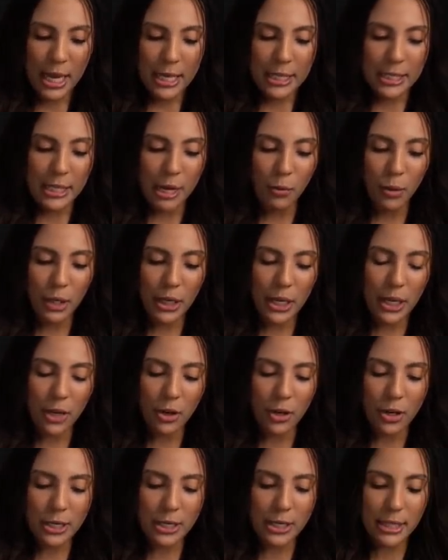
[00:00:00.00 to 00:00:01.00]
Someone
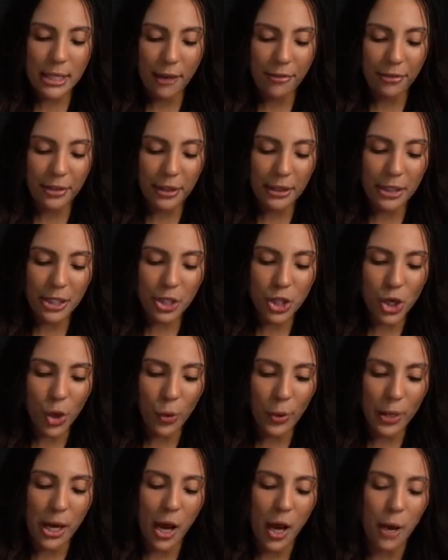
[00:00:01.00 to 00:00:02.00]
here is definitely
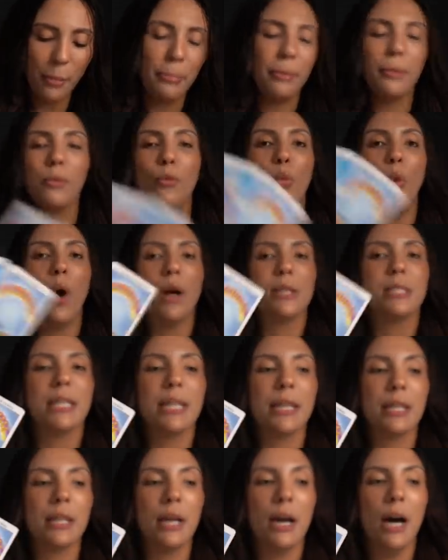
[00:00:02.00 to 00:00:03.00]
showing up
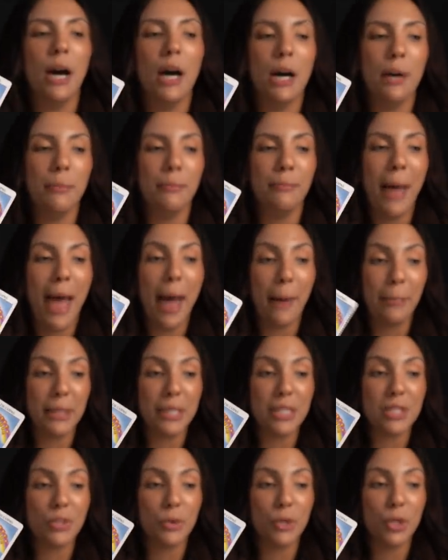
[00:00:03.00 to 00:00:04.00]
wanting
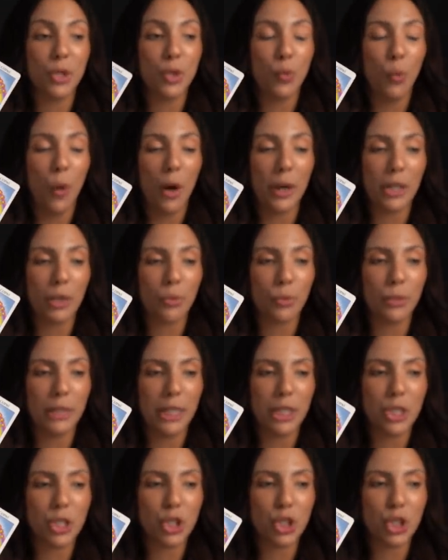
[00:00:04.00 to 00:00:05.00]
happiness with you, wanting a
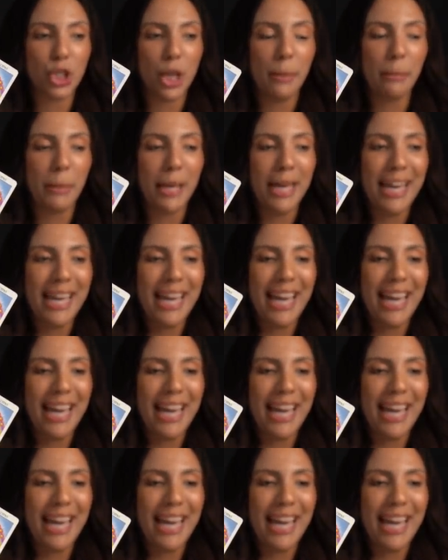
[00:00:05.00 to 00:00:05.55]
relationship.